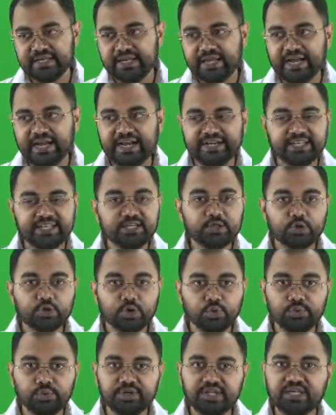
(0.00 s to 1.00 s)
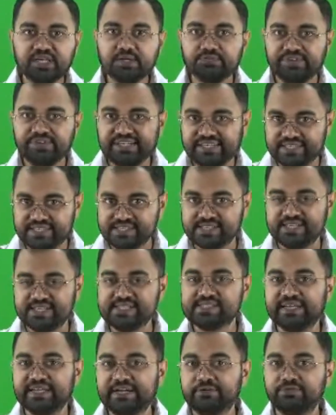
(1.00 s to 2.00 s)
And in cloning, we
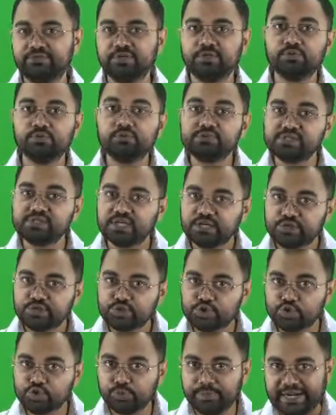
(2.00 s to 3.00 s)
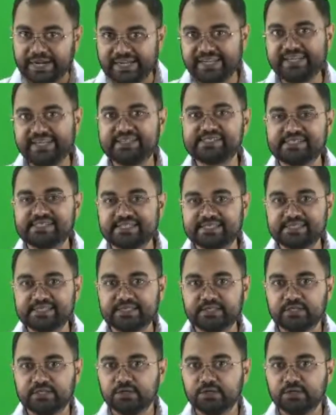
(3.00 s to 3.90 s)
discussed that we use somatic cells.